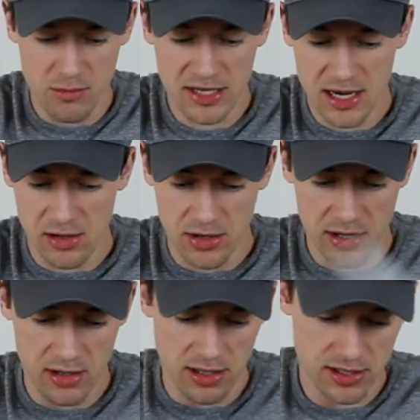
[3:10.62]
it would be download
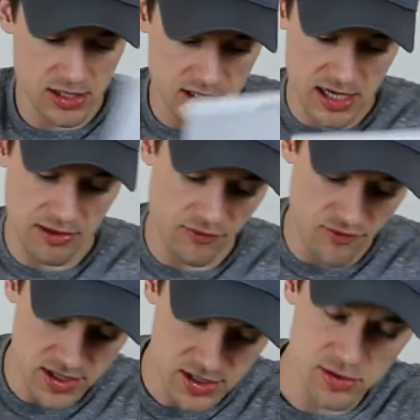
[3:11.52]
only, so it'd have
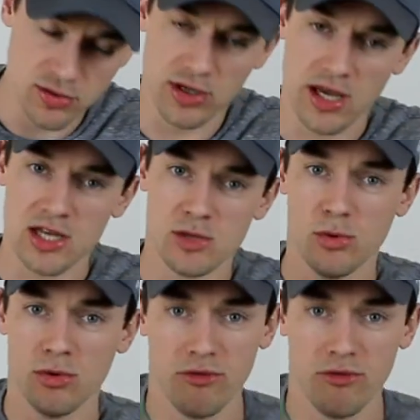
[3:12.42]
physical Gears of War